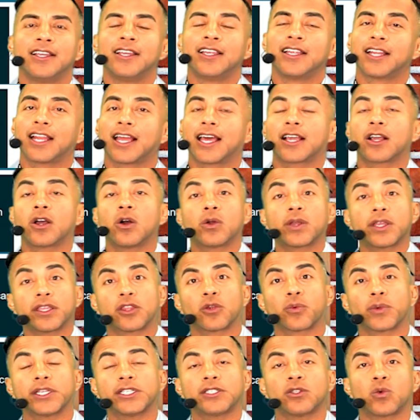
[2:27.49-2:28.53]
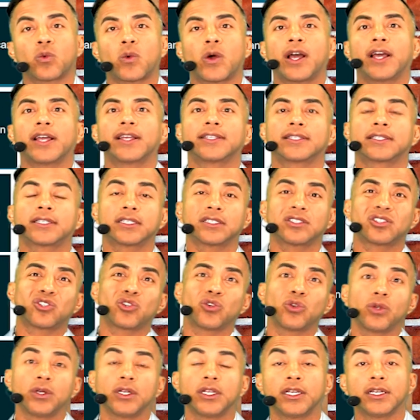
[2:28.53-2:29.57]
Like, okay, the reason why is because
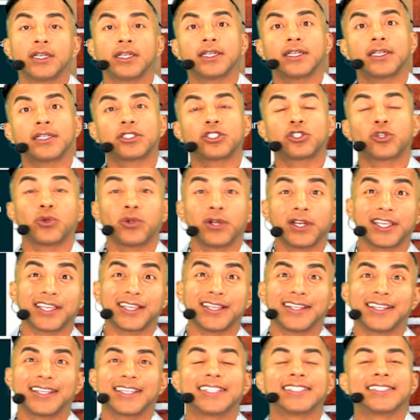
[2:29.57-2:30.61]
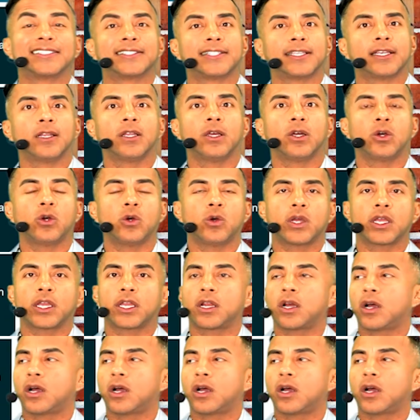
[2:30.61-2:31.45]
Trulia and Zillow and